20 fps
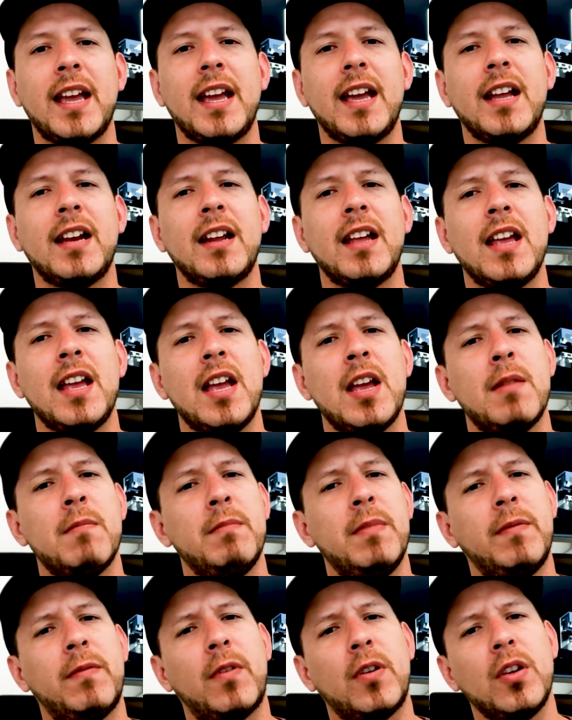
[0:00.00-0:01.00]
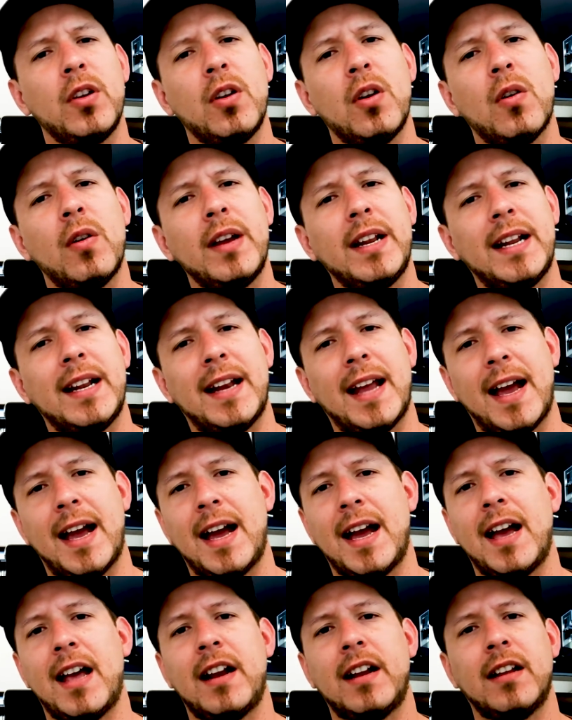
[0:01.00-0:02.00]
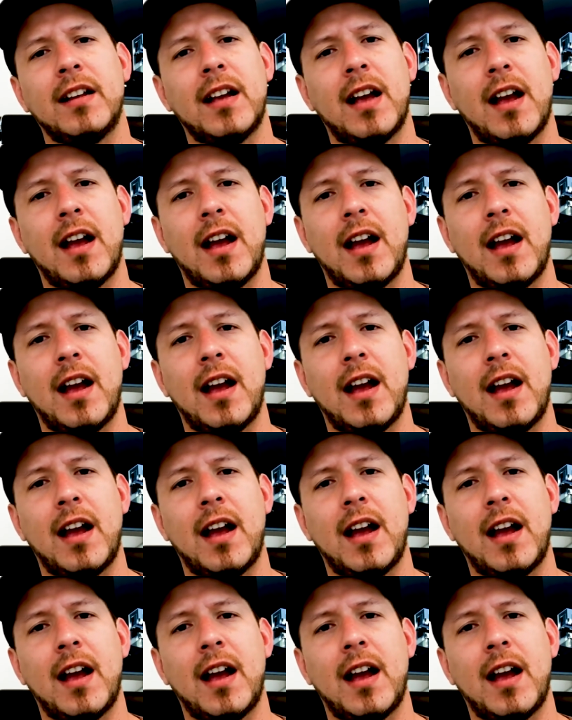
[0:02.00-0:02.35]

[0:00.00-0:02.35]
And before you go in and add